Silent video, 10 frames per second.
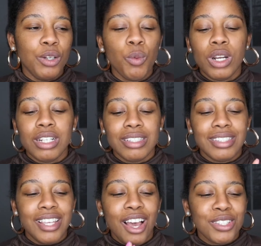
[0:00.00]
didn't want to
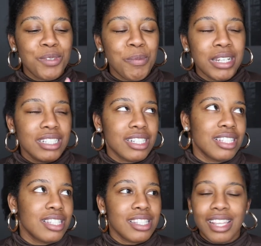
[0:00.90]
talk too much
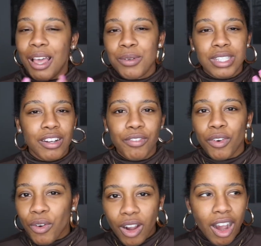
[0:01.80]
because I was on a
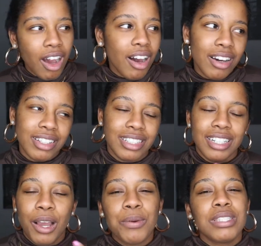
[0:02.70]
phone call
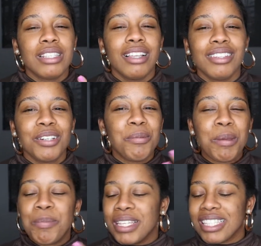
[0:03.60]
and I was a little
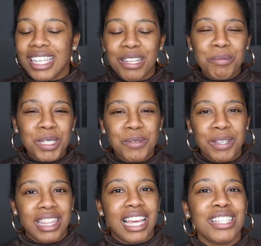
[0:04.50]
bit busy in
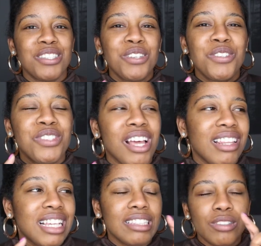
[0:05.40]
between then so you saw
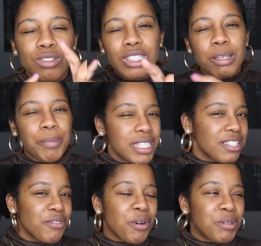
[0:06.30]
like little
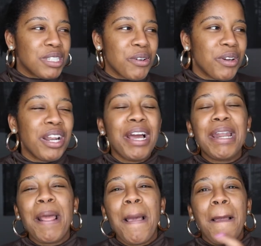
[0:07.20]
snippets of what was going
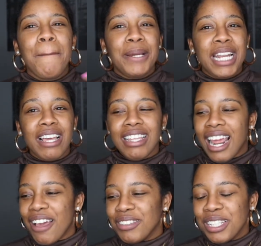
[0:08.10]
on but now that
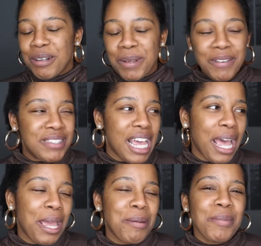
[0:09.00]
I have a little bit of
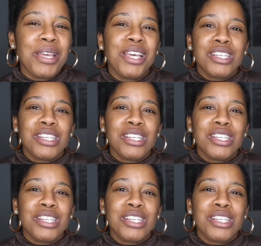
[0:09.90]
time